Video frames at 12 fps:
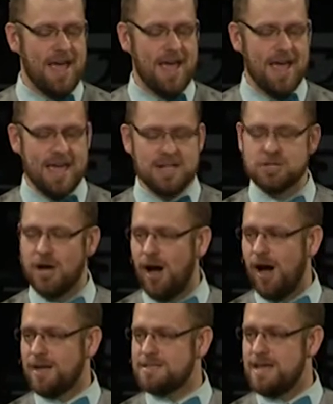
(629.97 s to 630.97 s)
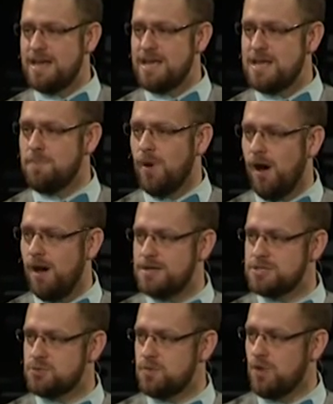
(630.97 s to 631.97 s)
He talked and he
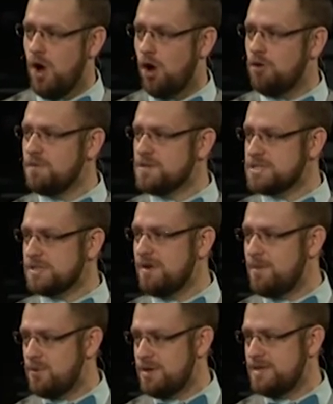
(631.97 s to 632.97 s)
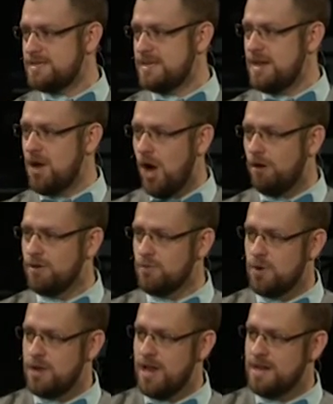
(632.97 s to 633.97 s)
paused with all of the celebrities in
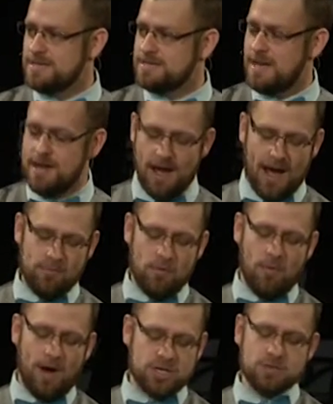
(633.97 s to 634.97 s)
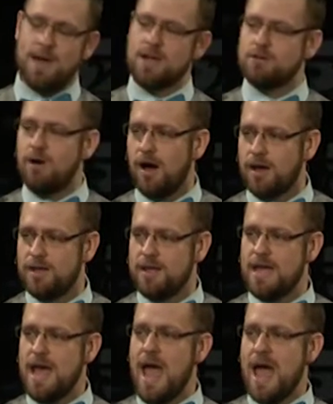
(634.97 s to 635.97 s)
Hollywood and he said, I will watch my clock
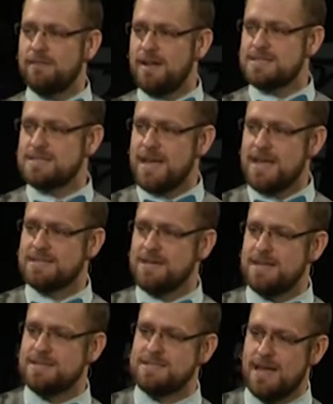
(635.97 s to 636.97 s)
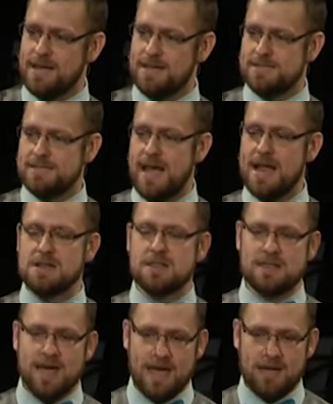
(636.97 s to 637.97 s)
and let's take 10 seconds and
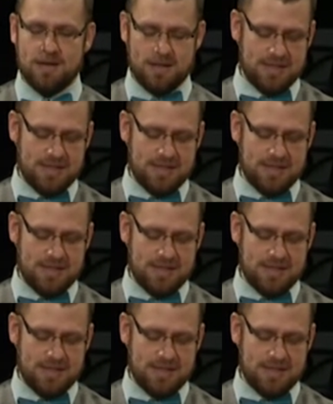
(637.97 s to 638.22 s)
thank,